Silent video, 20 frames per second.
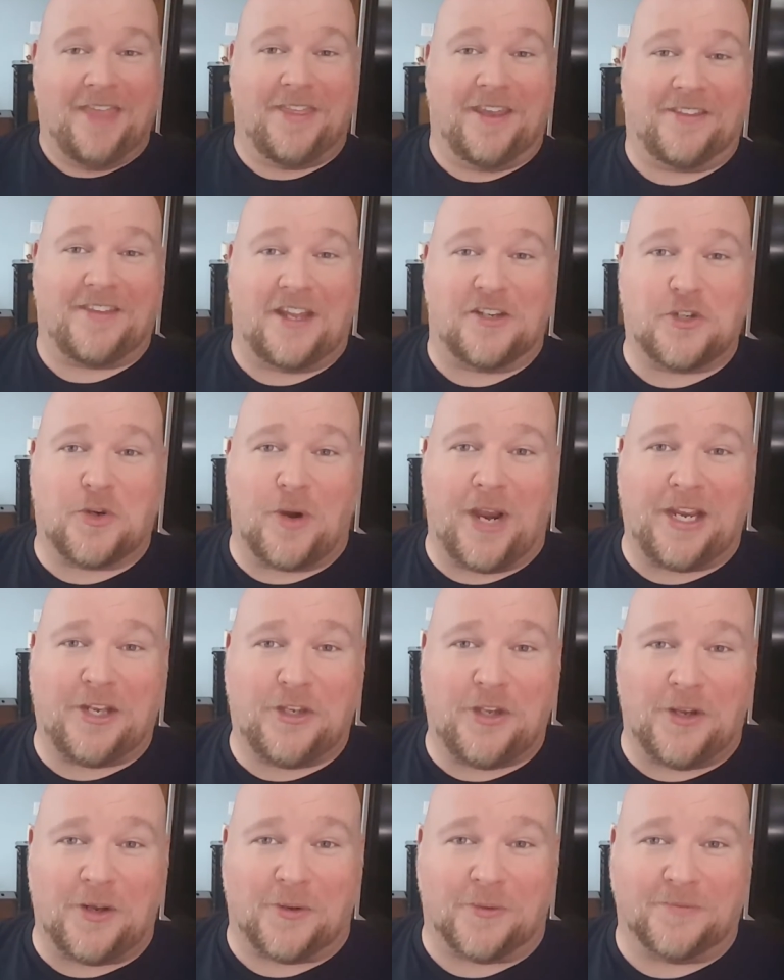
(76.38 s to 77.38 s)
I think that's great
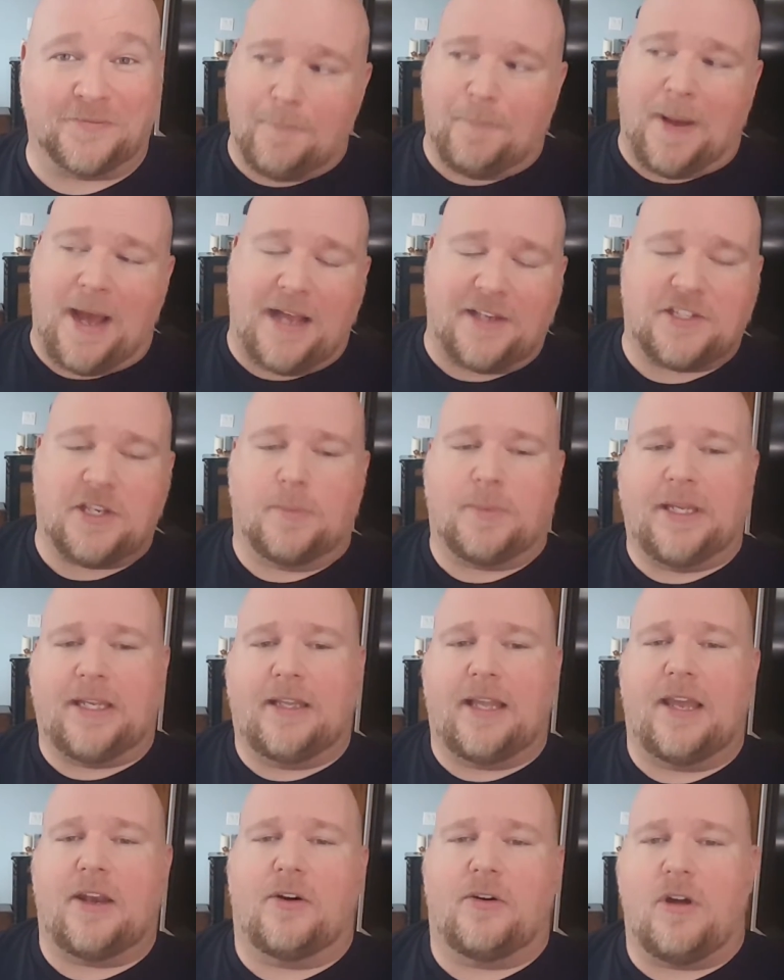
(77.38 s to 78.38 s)
too. And possibly
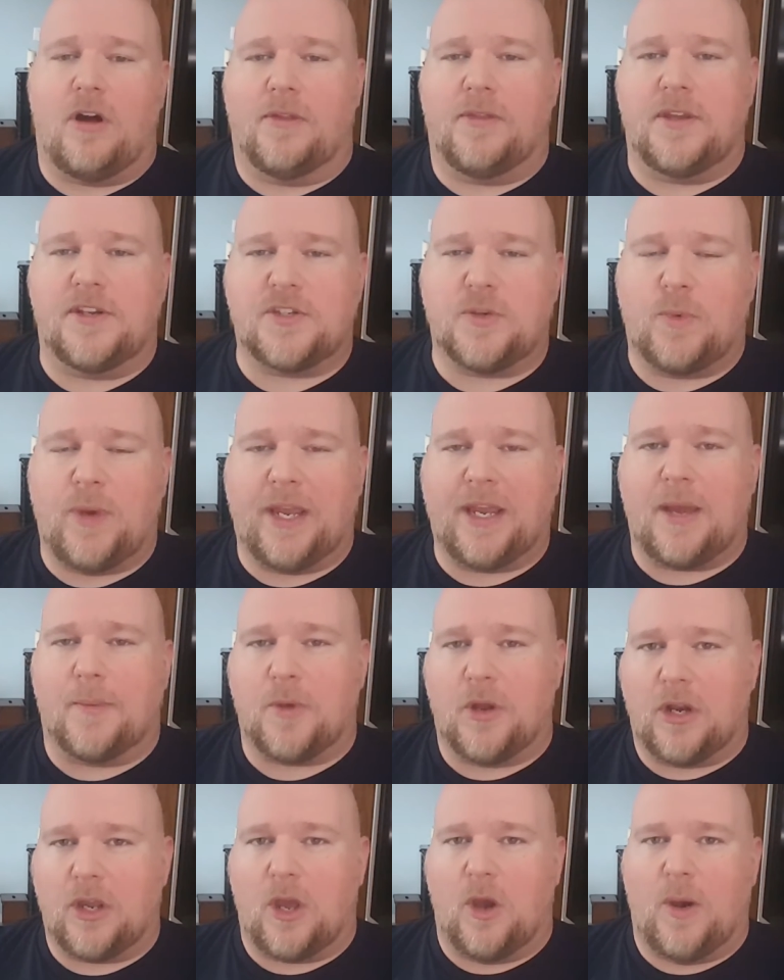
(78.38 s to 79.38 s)
later on this week, I'm
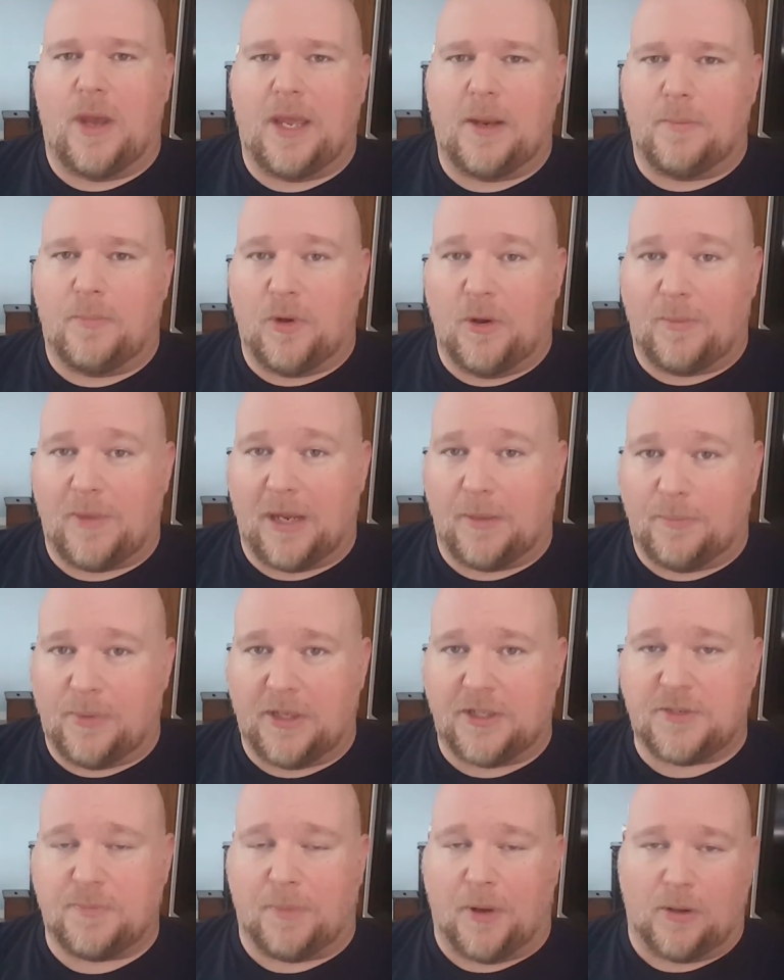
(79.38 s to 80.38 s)
going to go ahead and put my
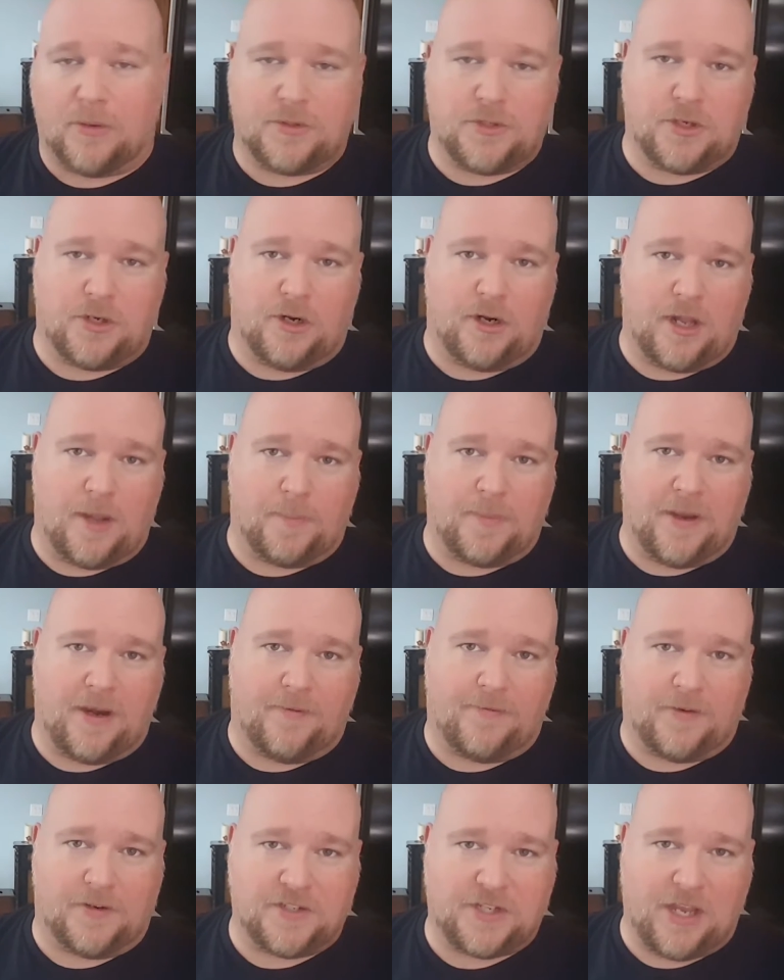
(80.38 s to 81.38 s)
Blitzbolt shirt up
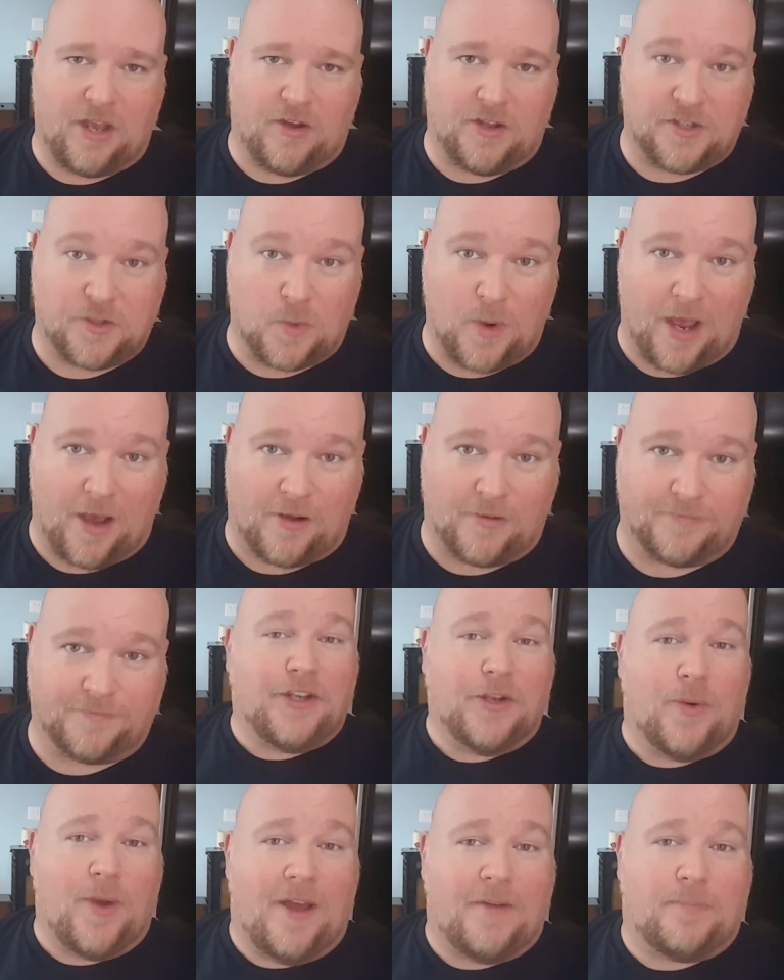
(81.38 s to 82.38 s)
there for sale as well. I
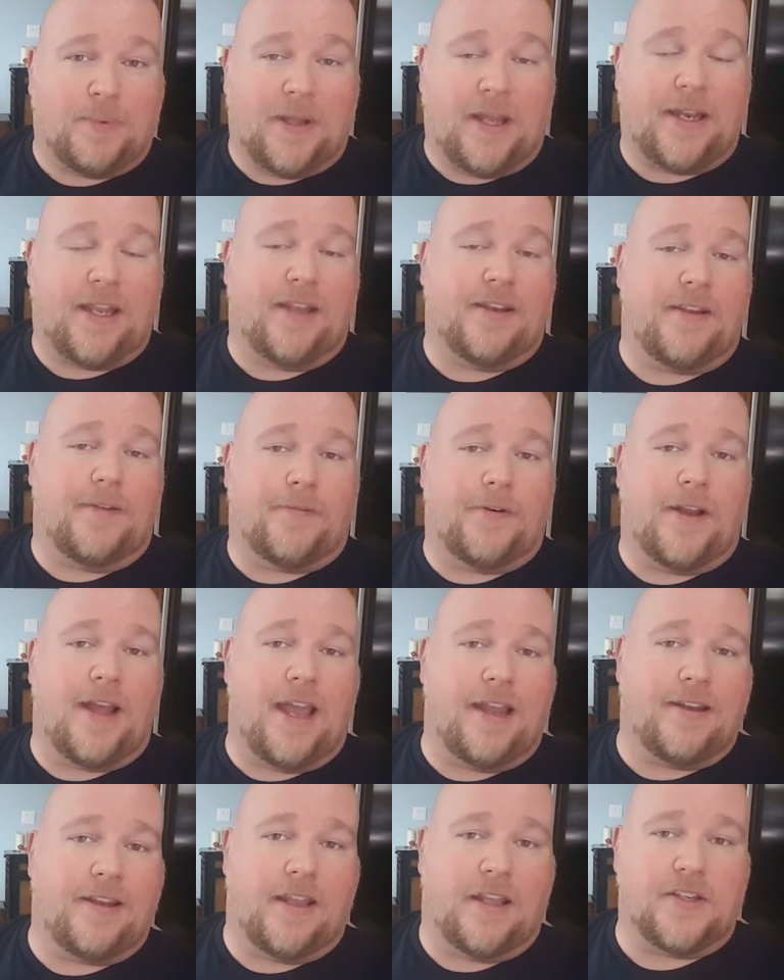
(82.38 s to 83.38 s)
do have plenty of different
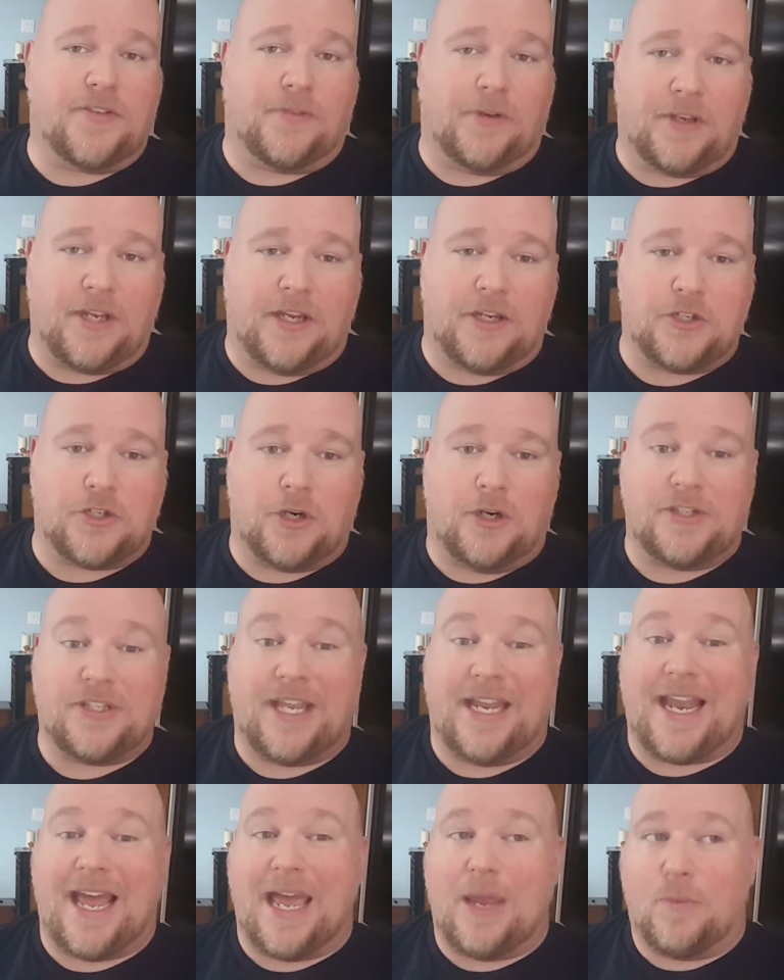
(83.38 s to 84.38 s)
ideas for t-shirts,
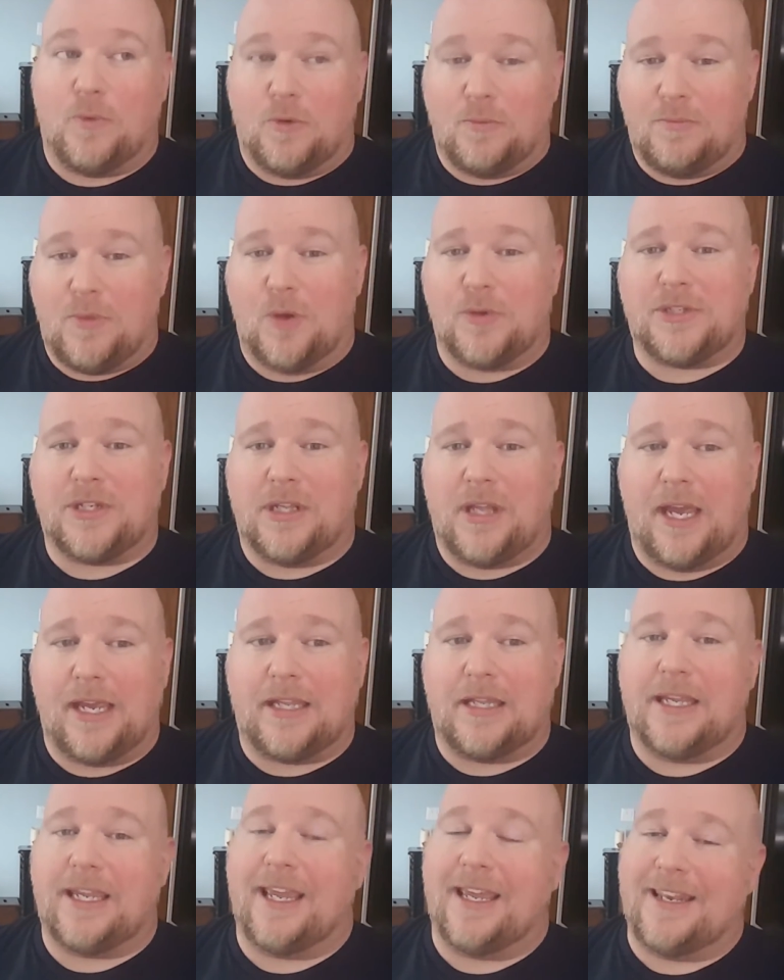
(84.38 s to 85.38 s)
and I will most
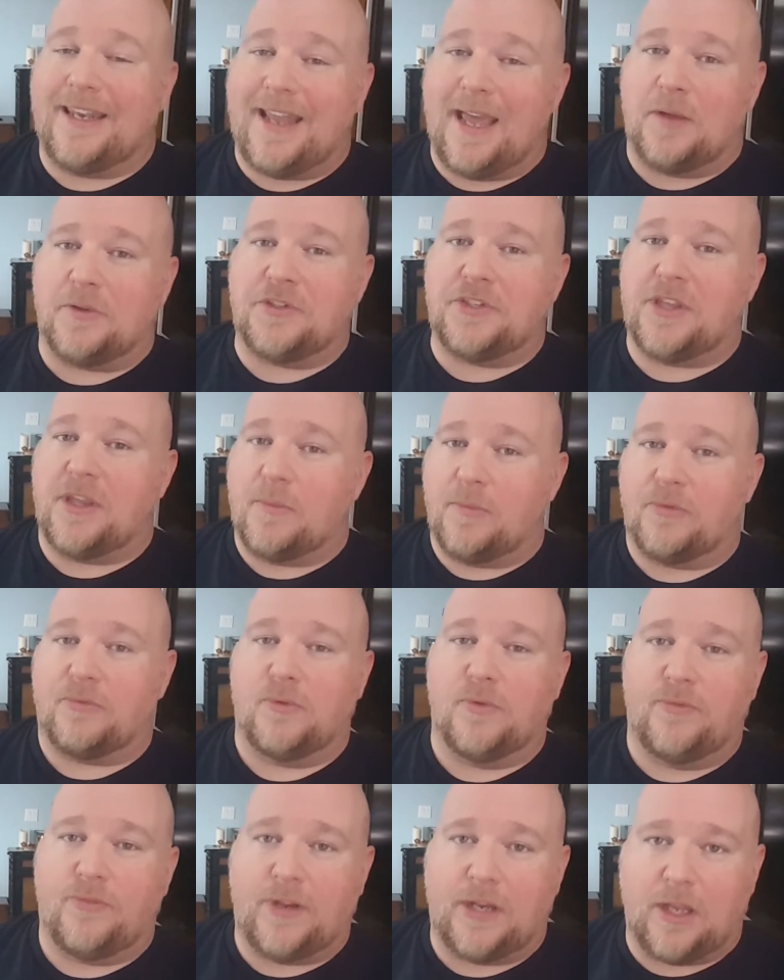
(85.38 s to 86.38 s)
likely announce them
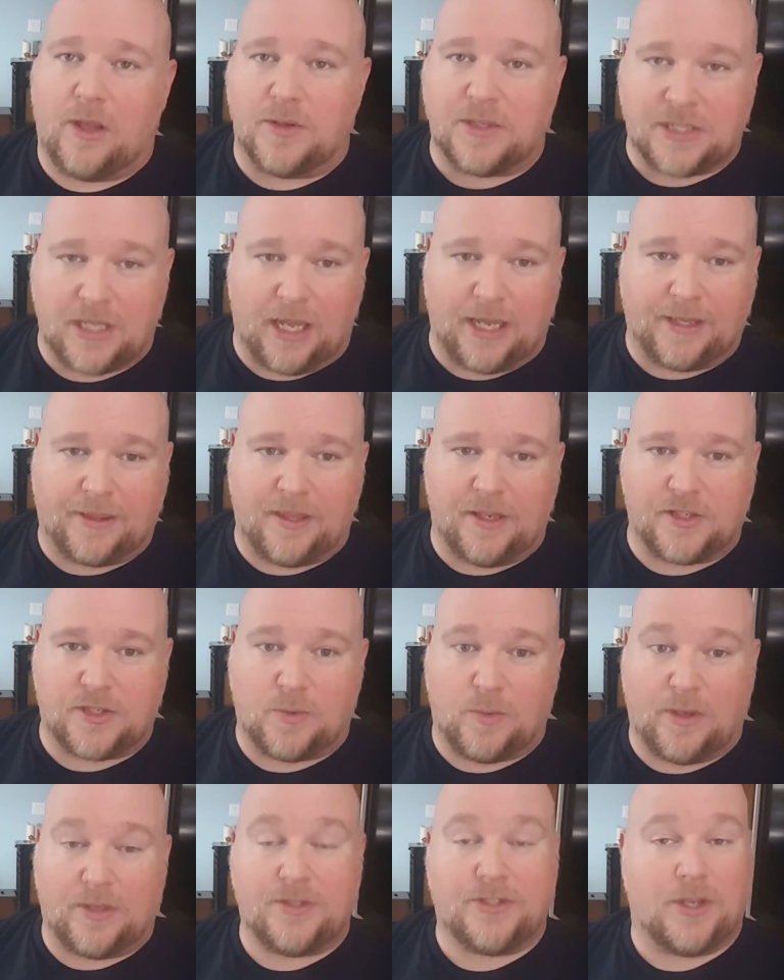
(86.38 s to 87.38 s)
through videos like this
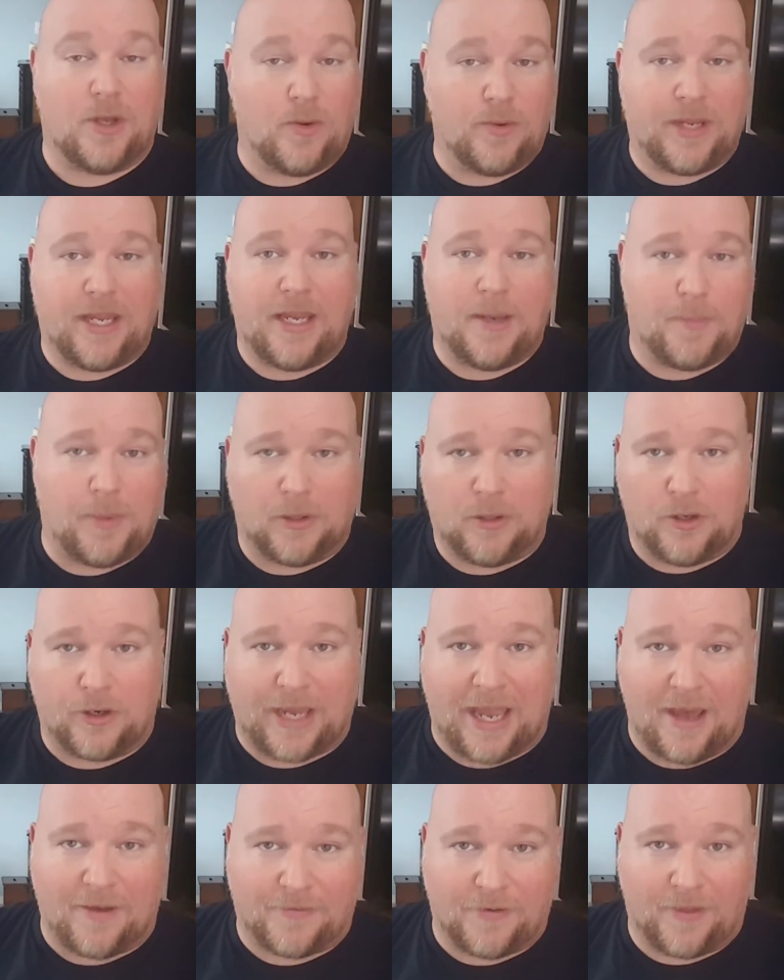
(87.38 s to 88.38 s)
one, so keep a
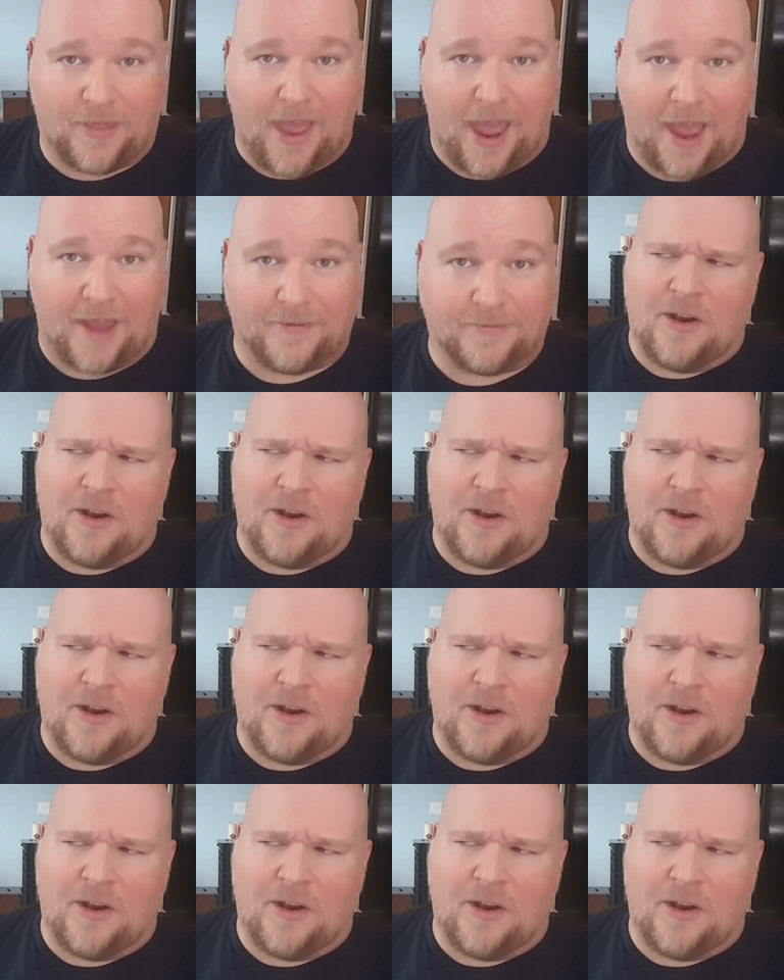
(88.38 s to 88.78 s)
lookout for that.